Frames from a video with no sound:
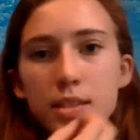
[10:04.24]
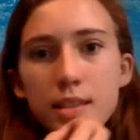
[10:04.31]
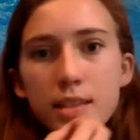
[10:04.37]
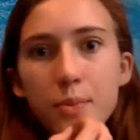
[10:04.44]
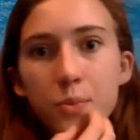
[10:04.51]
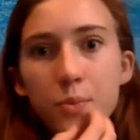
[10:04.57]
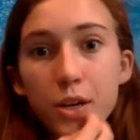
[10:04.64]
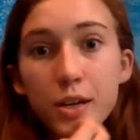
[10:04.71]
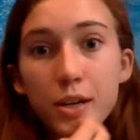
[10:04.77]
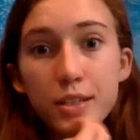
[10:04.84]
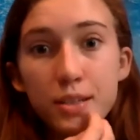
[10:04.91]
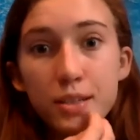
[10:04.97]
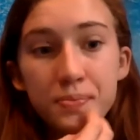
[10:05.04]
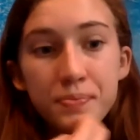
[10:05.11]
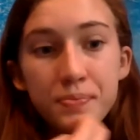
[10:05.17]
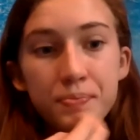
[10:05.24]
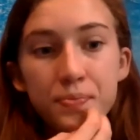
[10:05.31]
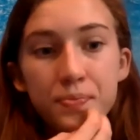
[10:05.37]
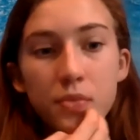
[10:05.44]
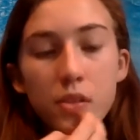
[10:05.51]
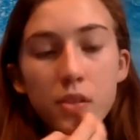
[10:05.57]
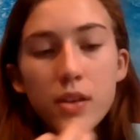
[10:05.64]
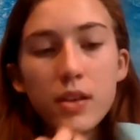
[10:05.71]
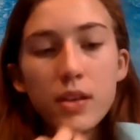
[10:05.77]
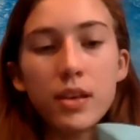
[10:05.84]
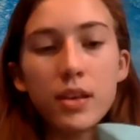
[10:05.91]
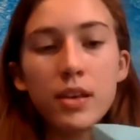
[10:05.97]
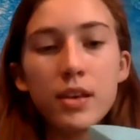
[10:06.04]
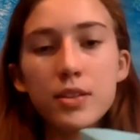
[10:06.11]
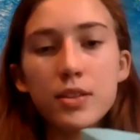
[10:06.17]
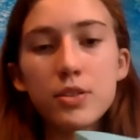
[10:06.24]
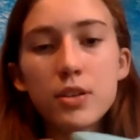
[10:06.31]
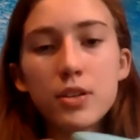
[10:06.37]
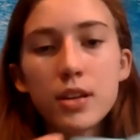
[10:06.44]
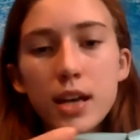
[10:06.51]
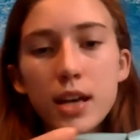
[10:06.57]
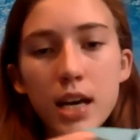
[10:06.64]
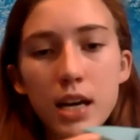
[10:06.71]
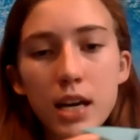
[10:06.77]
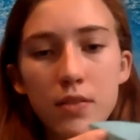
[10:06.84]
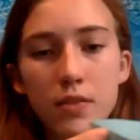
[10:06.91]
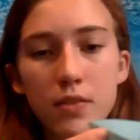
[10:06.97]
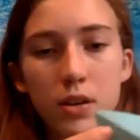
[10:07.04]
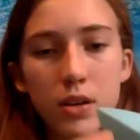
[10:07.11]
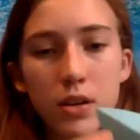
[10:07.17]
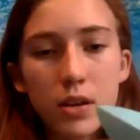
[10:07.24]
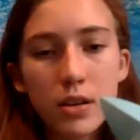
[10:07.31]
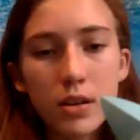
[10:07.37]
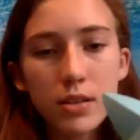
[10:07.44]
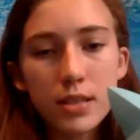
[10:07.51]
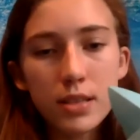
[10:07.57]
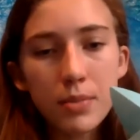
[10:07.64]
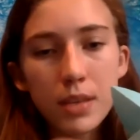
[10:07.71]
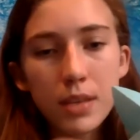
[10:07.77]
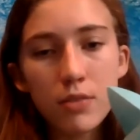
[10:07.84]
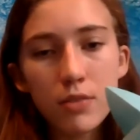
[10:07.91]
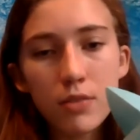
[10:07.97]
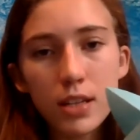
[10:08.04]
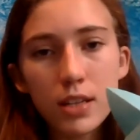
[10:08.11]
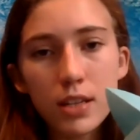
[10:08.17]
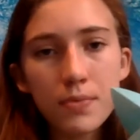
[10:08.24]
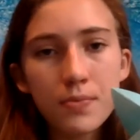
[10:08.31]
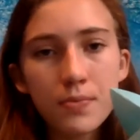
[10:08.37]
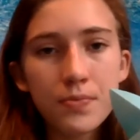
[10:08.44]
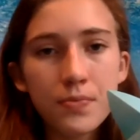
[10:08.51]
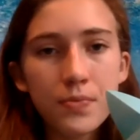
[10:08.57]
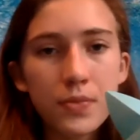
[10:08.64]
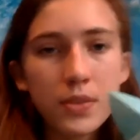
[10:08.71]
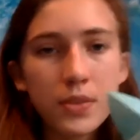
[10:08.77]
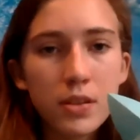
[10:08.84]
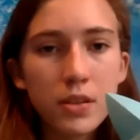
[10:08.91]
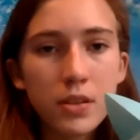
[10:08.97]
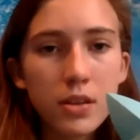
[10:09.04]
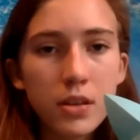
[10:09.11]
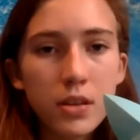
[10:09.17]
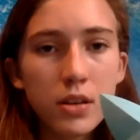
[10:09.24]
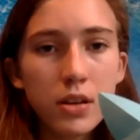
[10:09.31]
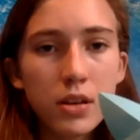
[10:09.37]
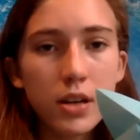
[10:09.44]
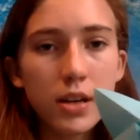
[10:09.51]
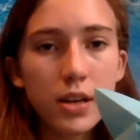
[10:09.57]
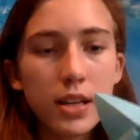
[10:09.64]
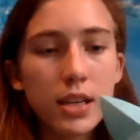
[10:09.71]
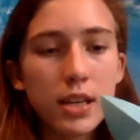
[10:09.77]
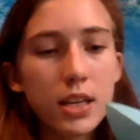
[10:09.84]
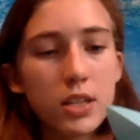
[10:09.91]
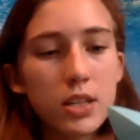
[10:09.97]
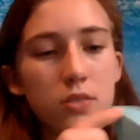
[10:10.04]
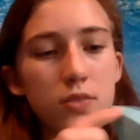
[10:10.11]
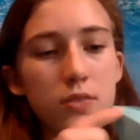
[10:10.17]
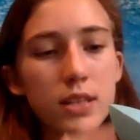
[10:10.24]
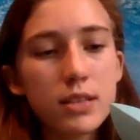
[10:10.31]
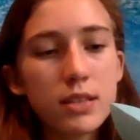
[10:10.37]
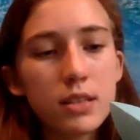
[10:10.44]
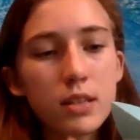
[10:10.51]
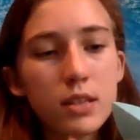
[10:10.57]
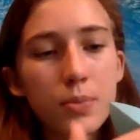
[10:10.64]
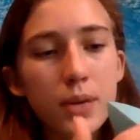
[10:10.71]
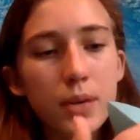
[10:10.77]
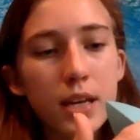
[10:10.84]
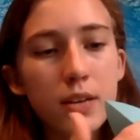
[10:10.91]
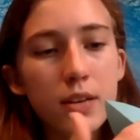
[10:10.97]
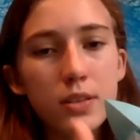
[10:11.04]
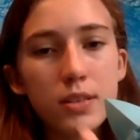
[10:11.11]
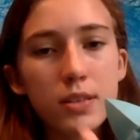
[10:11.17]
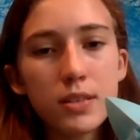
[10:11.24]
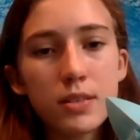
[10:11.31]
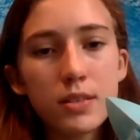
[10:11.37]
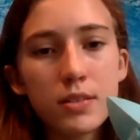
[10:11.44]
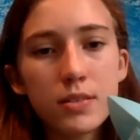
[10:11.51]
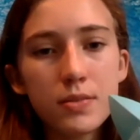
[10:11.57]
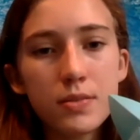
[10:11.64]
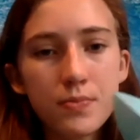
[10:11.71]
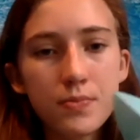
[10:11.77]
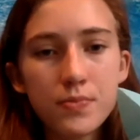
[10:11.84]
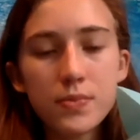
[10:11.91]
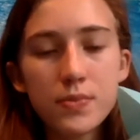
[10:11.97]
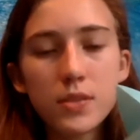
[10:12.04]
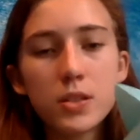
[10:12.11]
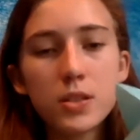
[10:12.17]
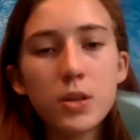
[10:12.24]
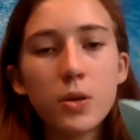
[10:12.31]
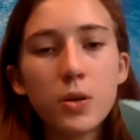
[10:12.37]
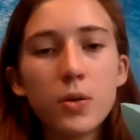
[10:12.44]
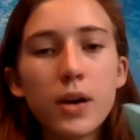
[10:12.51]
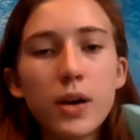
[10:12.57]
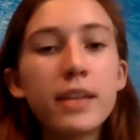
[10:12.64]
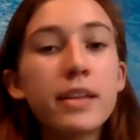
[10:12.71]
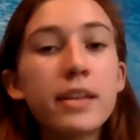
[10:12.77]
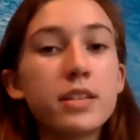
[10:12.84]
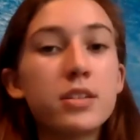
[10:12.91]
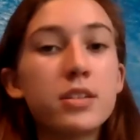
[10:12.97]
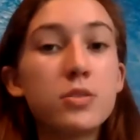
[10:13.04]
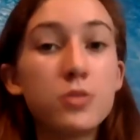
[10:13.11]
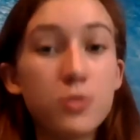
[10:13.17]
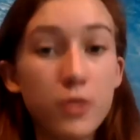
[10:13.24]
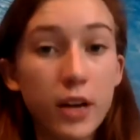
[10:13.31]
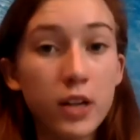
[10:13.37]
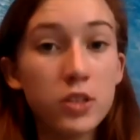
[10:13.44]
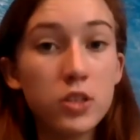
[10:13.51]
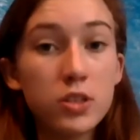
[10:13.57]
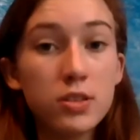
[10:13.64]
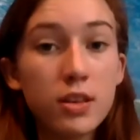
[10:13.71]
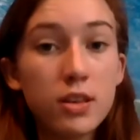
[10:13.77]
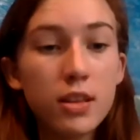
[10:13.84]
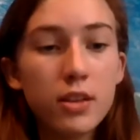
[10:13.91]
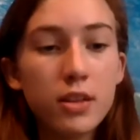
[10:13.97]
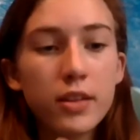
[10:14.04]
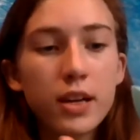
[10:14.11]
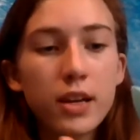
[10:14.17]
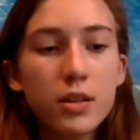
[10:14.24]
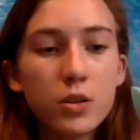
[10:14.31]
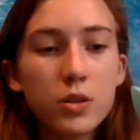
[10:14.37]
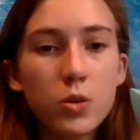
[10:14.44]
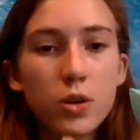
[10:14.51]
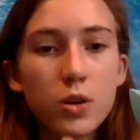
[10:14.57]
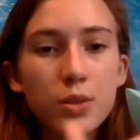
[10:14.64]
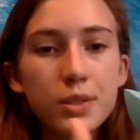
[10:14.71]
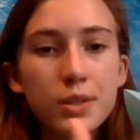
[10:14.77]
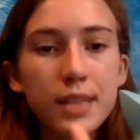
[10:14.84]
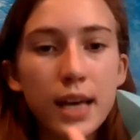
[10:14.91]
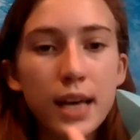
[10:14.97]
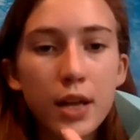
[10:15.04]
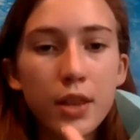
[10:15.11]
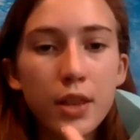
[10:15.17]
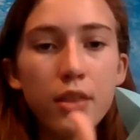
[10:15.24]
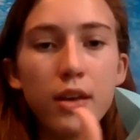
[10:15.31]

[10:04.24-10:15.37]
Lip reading: game works is you're gonna have something written on each of these little panels. So I like to do directions on there, like a north, south,